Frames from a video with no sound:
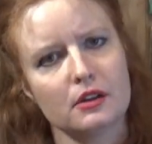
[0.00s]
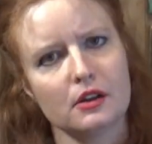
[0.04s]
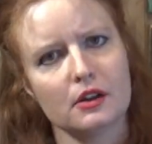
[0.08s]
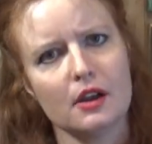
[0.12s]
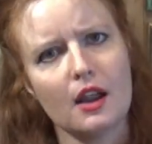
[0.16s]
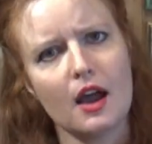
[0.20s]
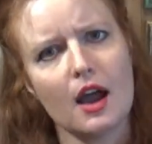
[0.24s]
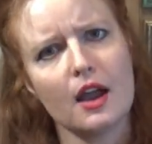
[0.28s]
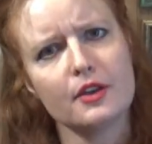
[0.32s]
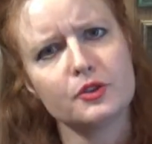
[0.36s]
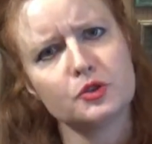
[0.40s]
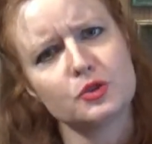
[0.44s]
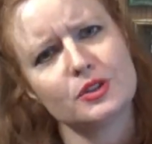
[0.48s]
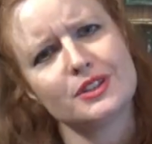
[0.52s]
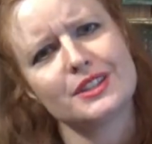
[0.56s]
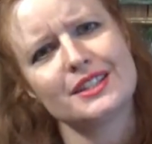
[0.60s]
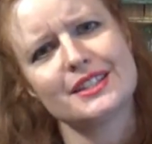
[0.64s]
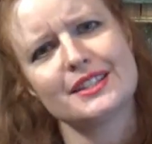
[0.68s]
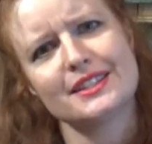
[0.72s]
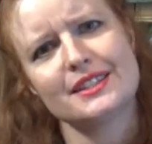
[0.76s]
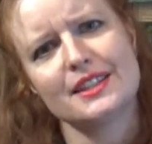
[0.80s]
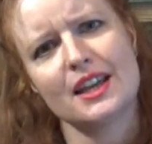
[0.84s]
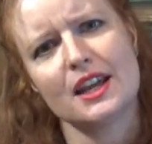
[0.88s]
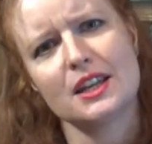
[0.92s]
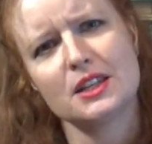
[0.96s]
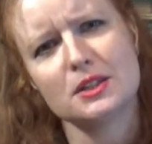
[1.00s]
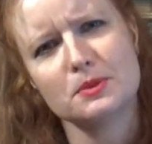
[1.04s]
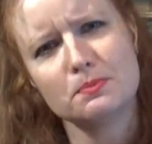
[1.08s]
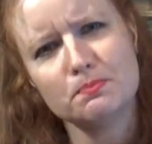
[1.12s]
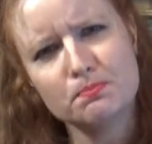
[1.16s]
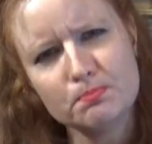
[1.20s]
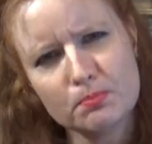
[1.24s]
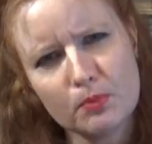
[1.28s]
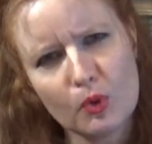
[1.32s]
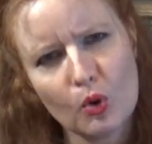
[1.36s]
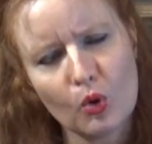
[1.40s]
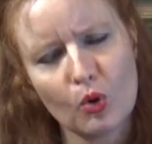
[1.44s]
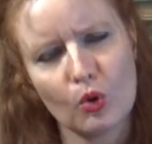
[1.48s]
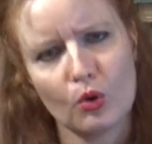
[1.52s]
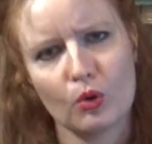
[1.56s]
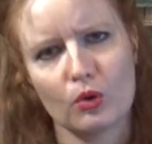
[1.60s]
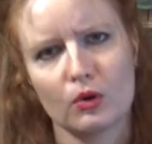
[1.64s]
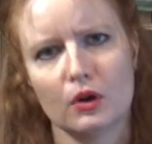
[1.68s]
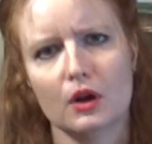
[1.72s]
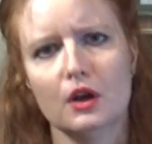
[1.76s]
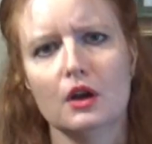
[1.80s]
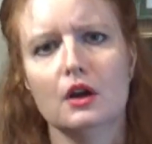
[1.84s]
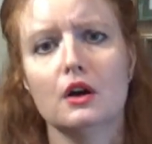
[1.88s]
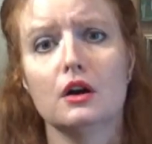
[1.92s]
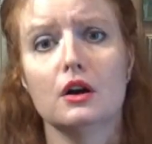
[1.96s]
life, to understand
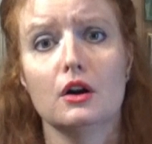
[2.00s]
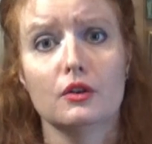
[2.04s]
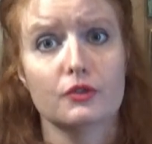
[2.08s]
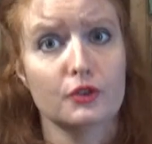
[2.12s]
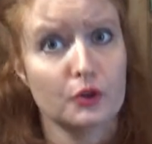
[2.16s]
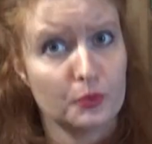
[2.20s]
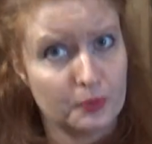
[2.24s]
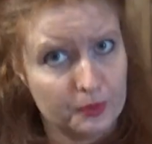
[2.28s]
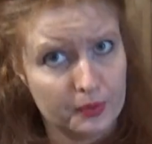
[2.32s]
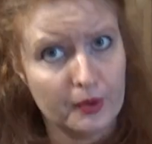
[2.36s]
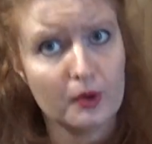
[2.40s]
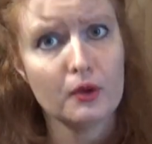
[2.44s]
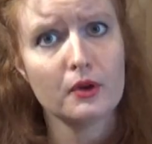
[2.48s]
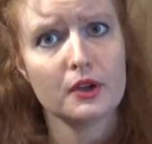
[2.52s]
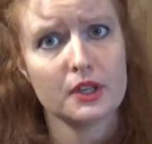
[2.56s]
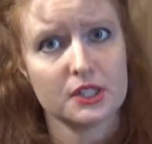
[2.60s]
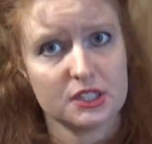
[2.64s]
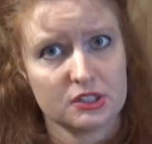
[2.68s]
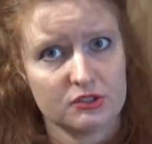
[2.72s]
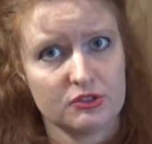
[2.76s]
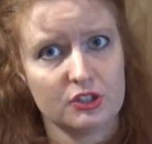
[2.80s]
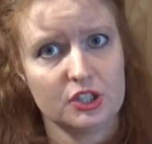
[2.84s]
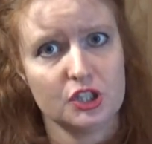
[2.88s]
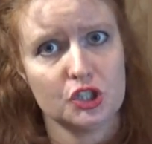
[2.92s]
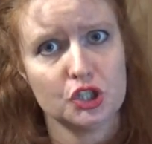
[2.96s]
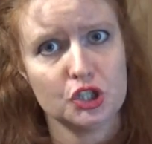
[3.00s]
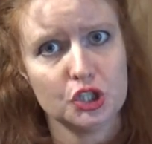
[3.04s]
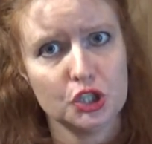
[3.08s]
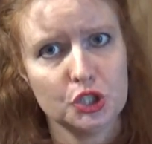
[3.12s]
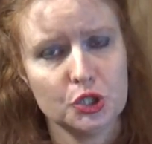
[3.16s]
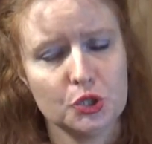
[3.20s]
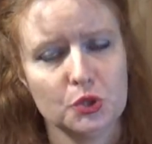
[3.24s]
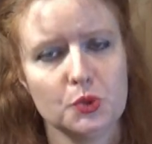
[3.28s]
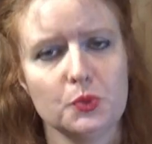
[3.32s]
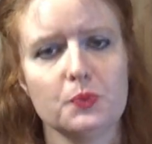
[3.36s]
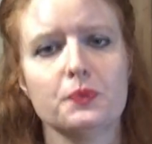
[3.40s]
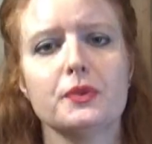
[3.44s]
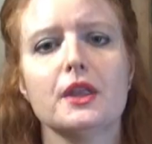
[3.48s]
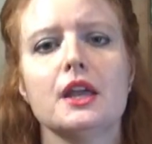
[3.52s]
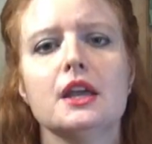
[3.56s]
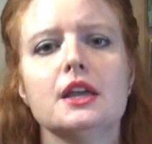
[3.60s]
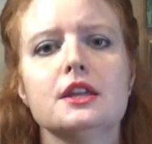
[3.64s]
more of her poetry too.